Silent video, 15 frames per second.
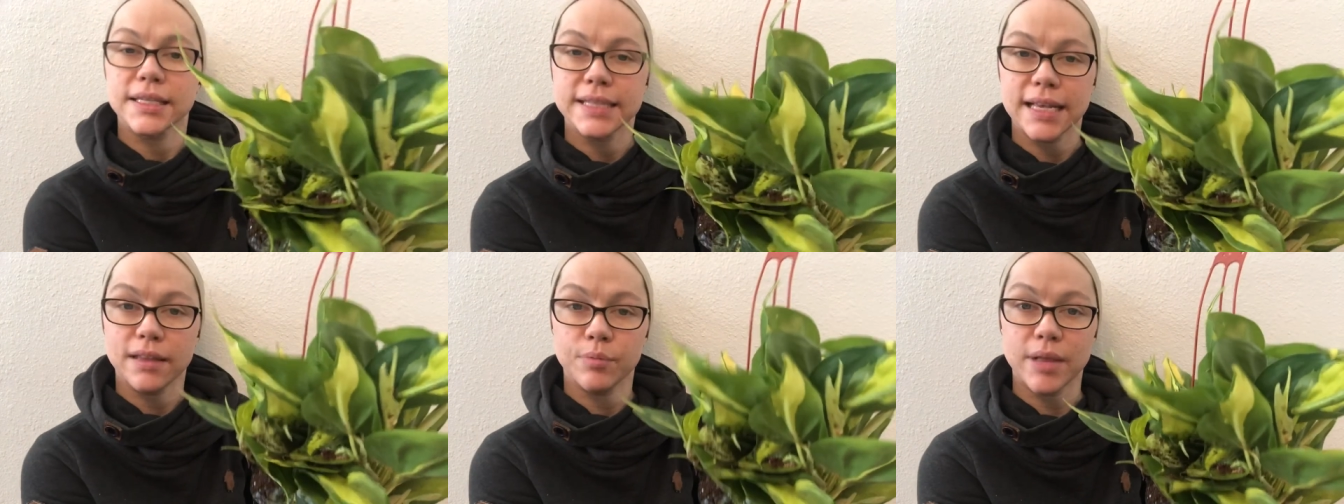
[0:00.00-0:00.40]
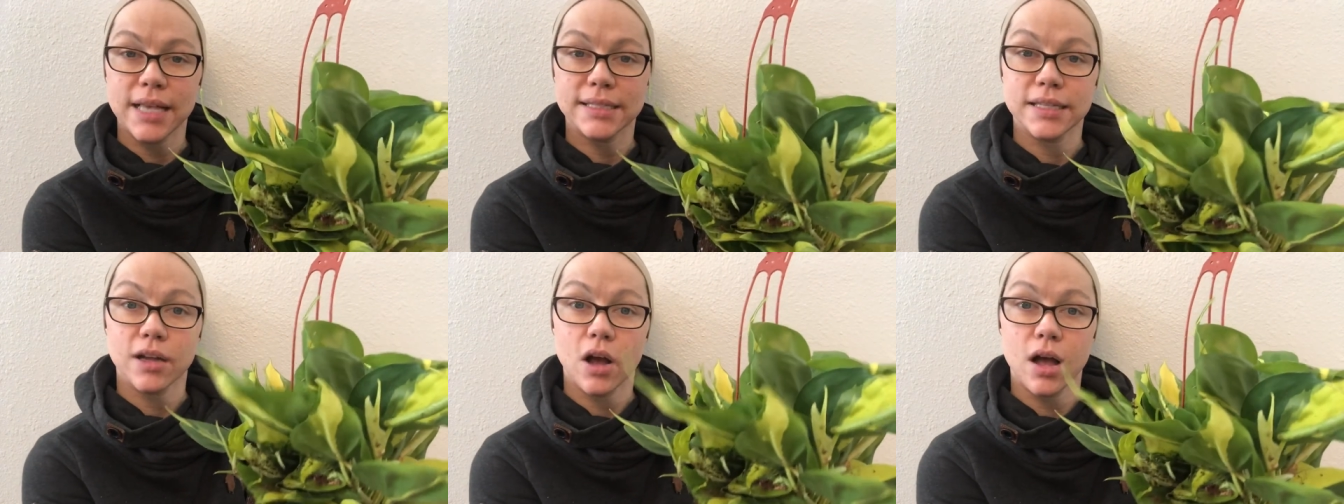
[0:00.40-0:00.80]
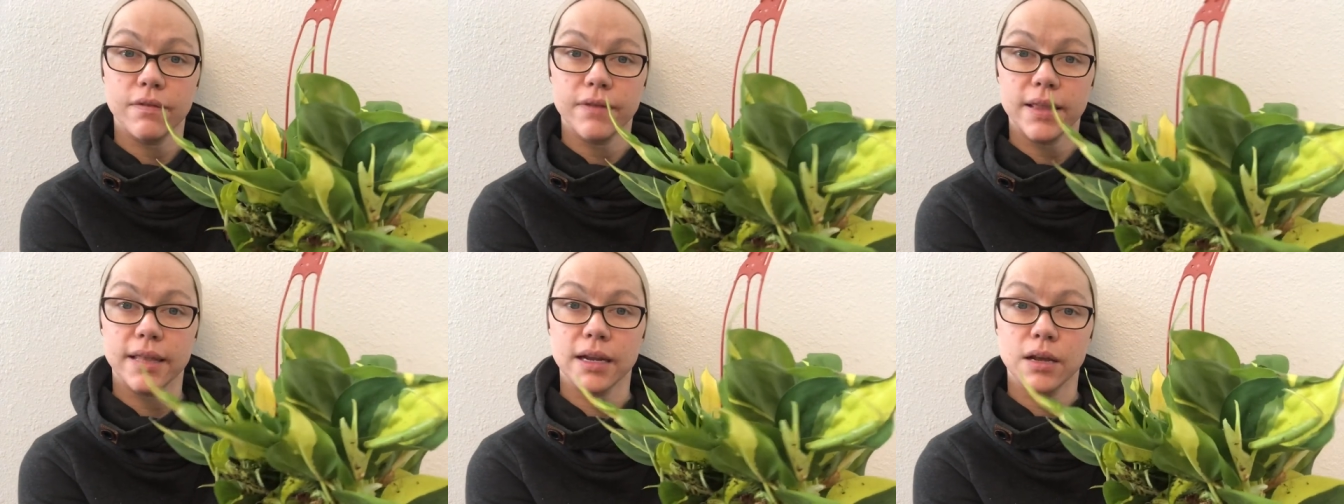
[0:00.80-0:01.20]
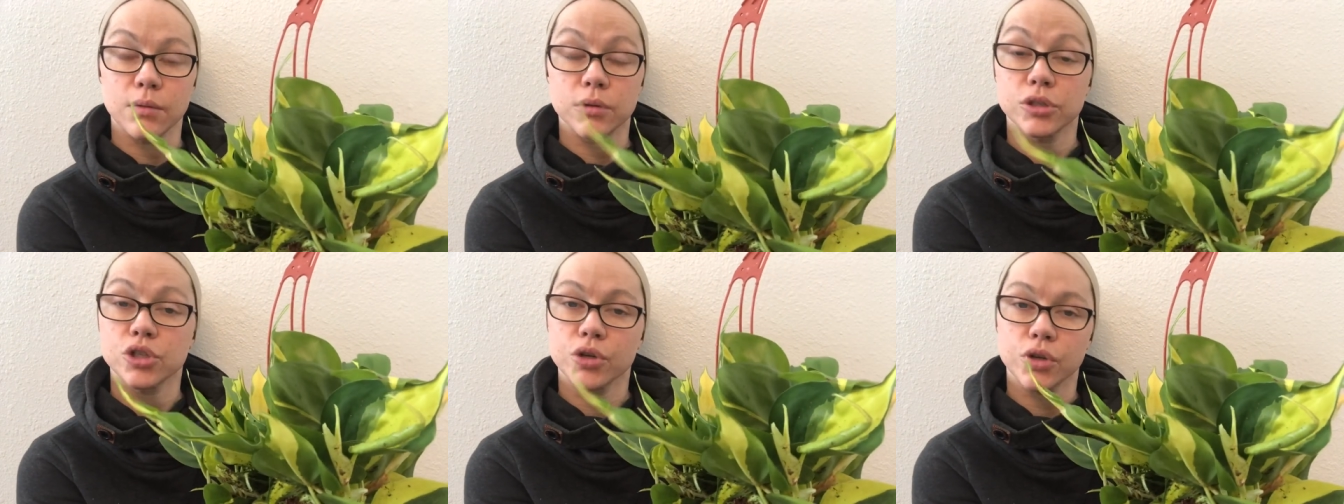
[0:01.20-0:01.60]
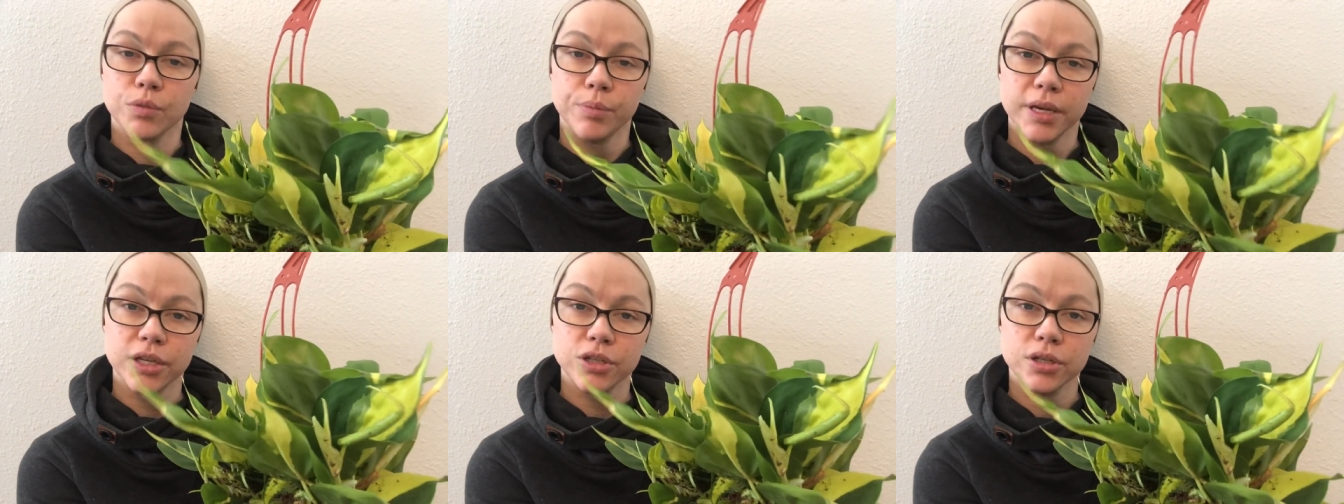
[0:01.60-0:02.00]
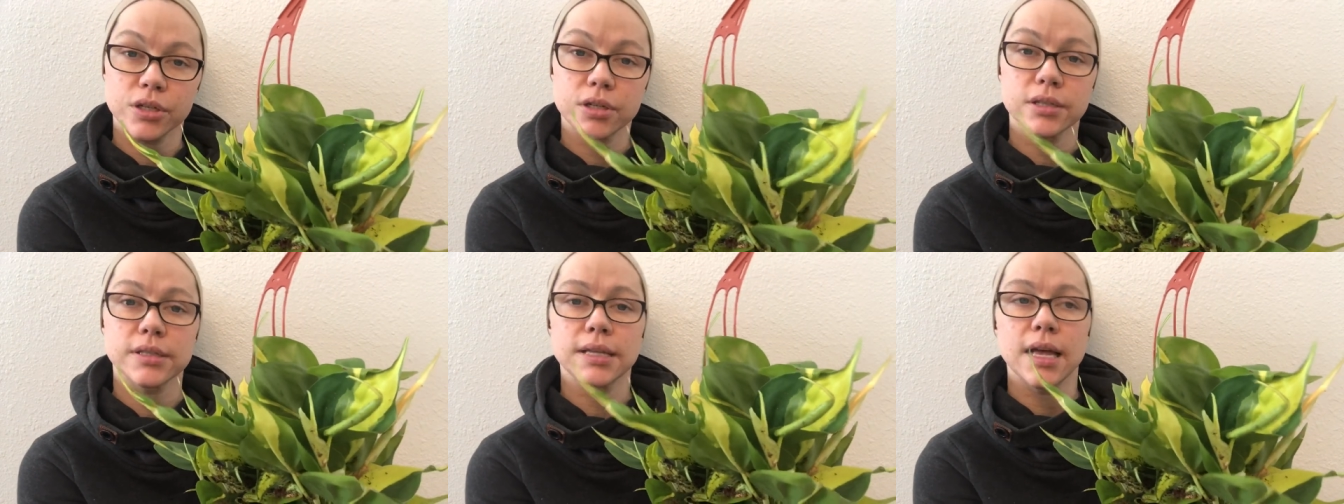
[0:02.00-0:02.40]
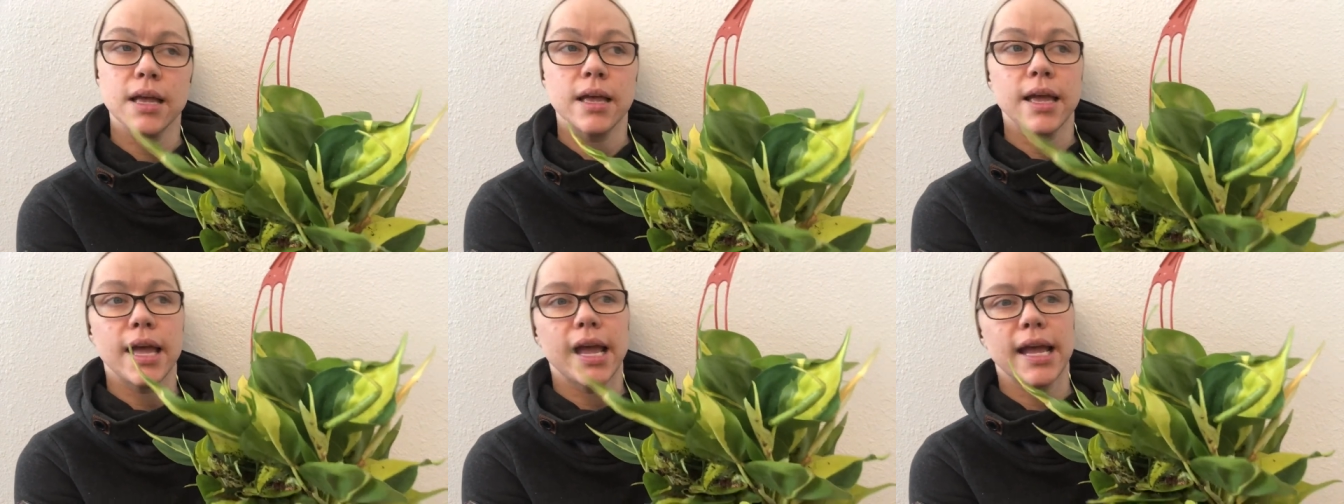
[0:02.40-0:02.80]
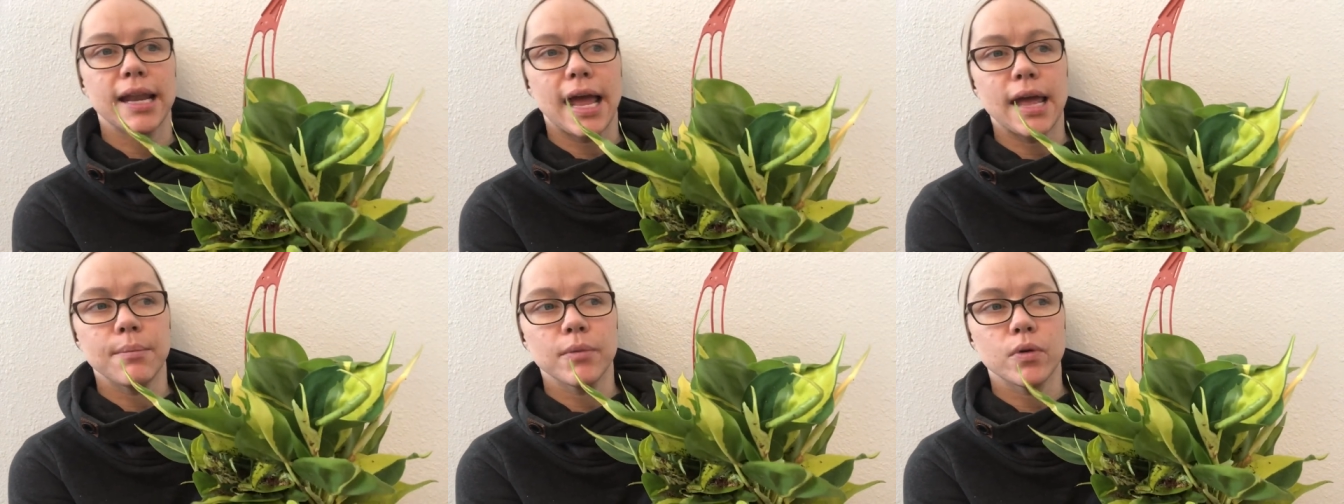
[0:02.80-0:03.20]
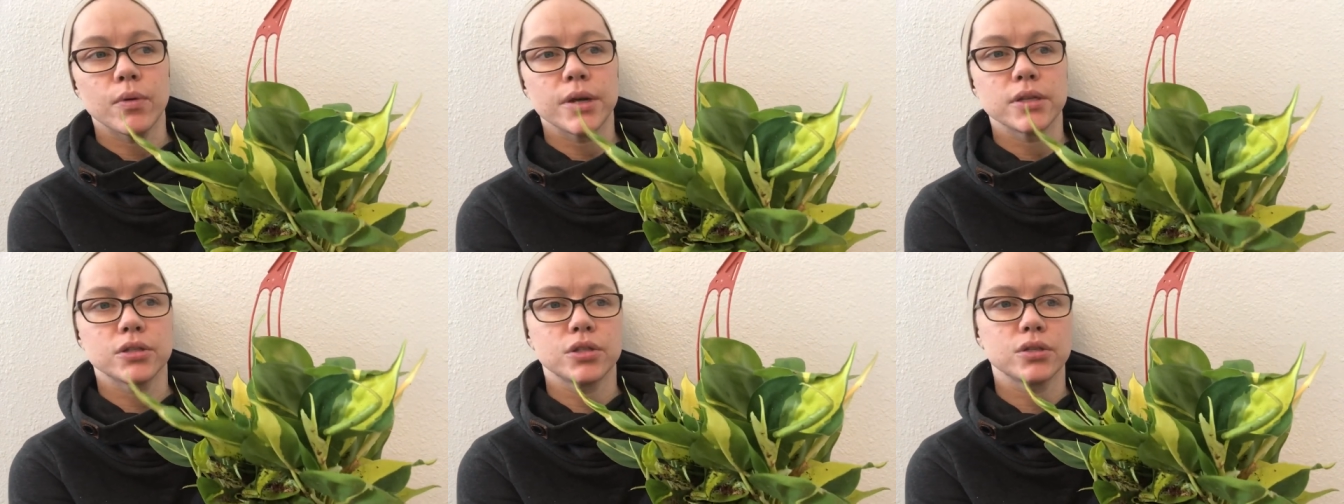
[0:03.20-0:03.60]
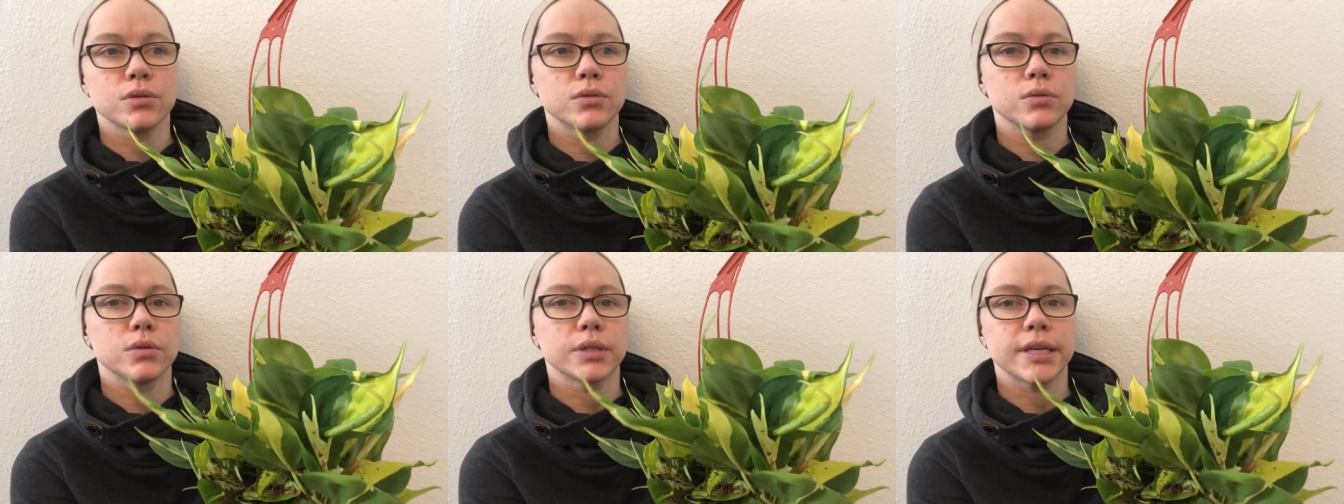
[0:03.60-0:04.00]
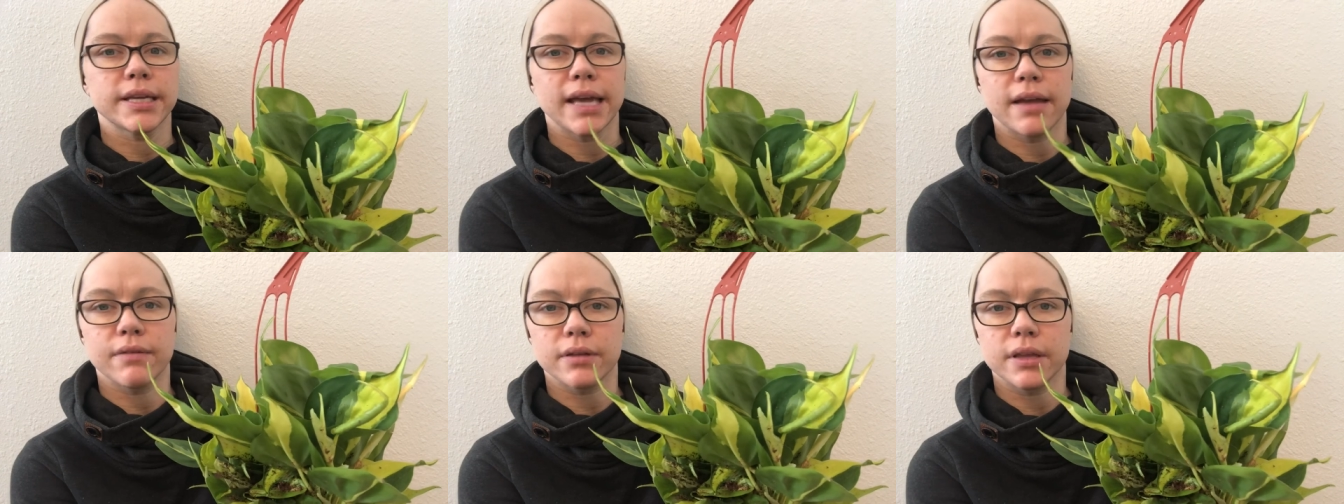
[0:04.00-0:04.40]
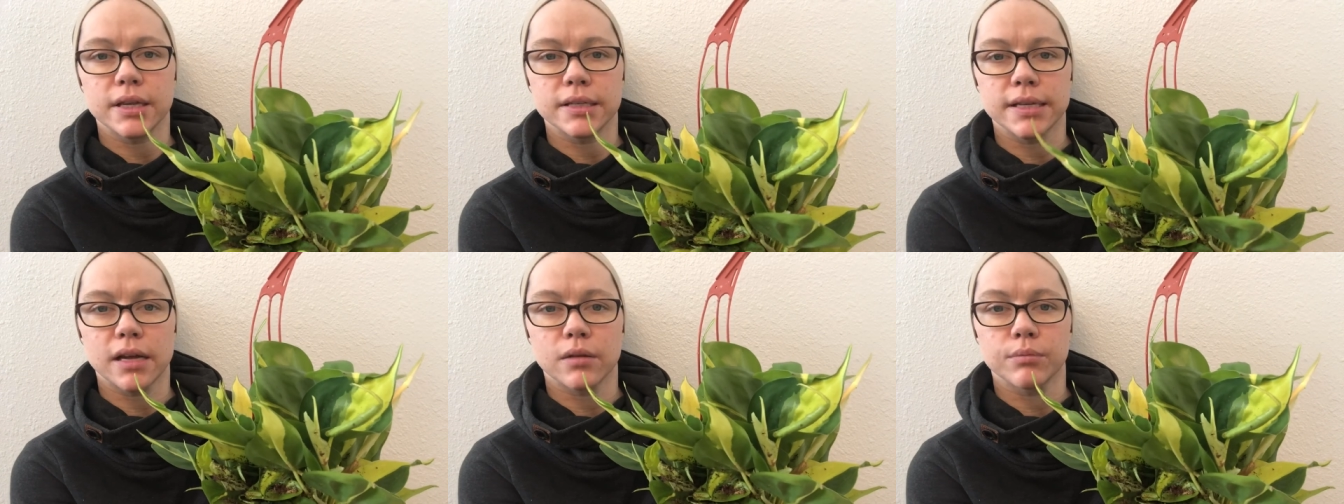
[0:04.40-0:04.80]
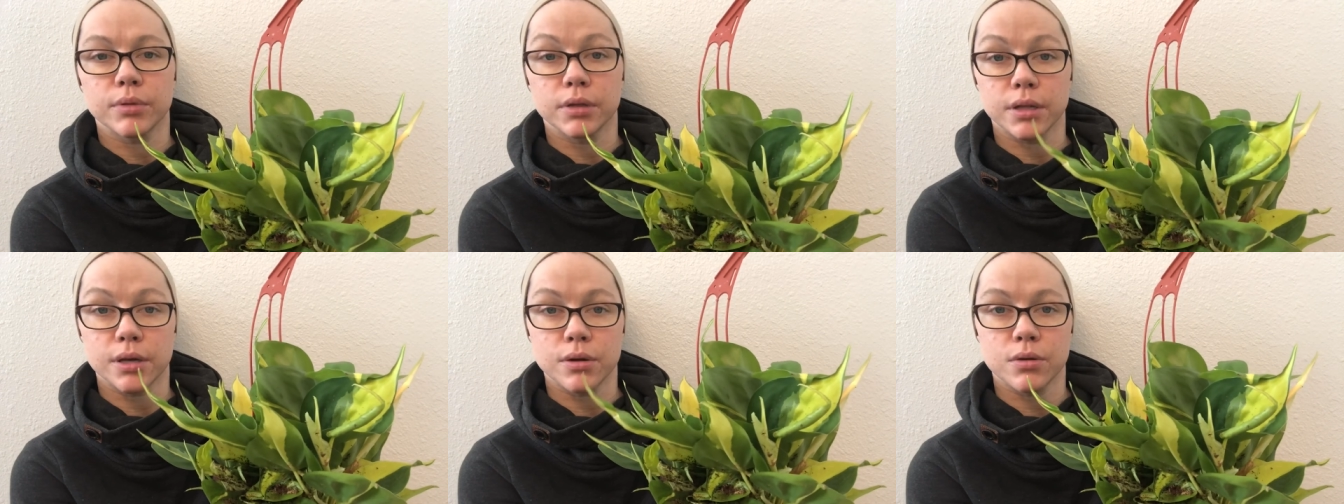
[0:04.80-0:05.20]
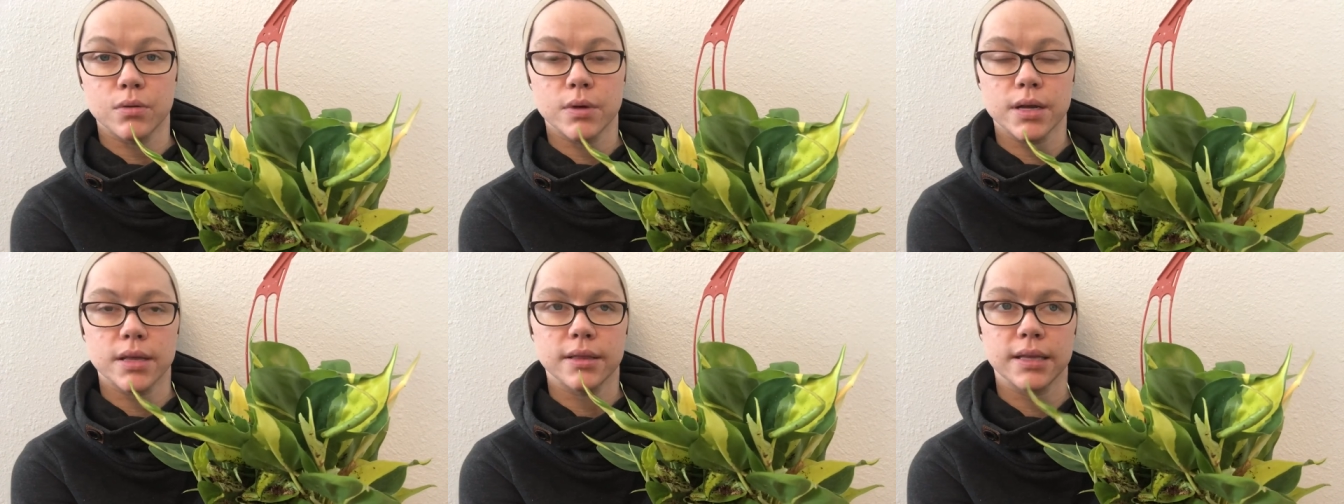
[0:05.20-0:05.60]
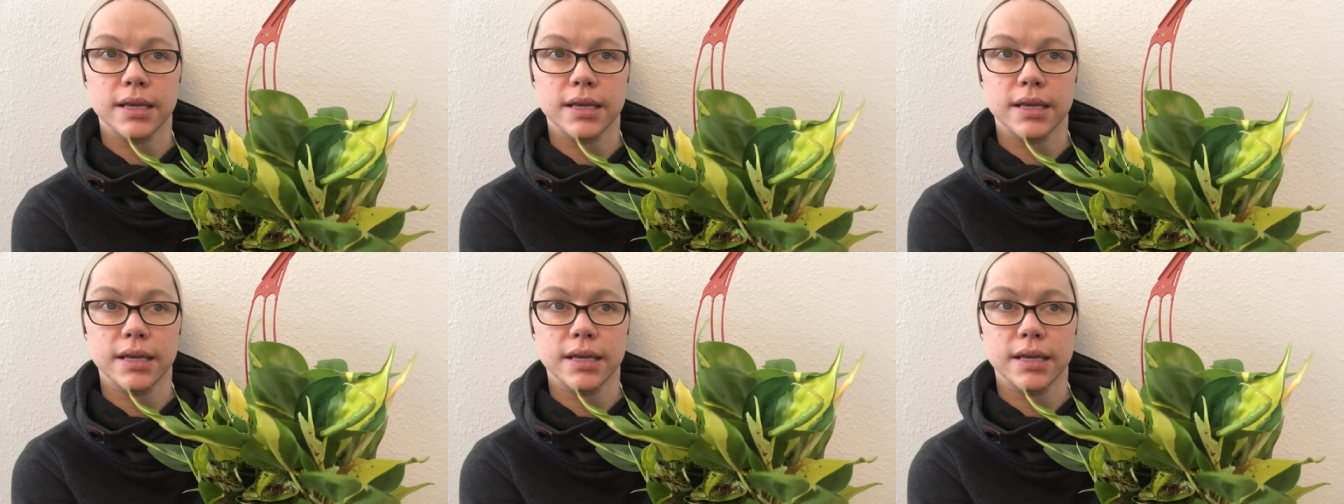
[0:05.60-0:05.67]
take the plastic off and then I will show you pictures and I'm going to link everything down below,